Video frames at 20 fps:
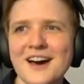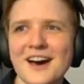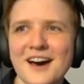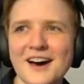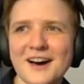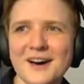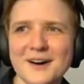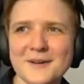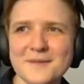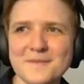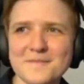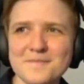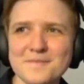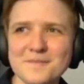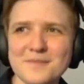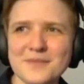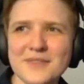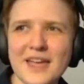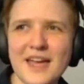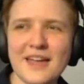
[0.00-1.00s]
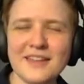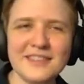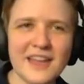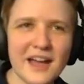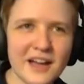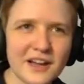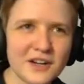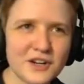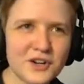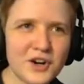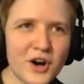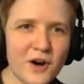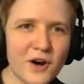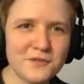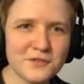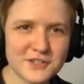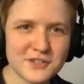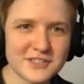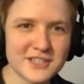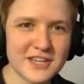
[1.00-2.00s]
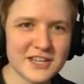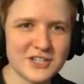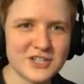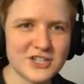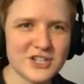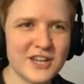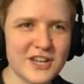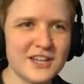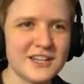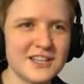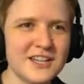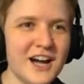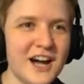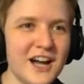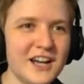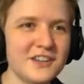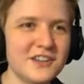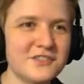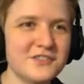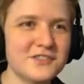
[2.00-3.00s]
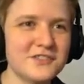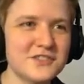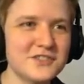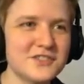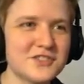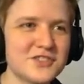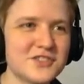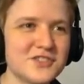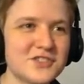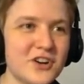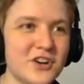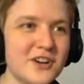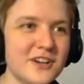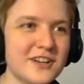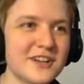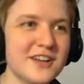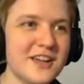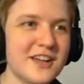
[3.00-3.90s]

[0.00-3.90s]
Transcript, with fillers: Um, and that conversation kind of started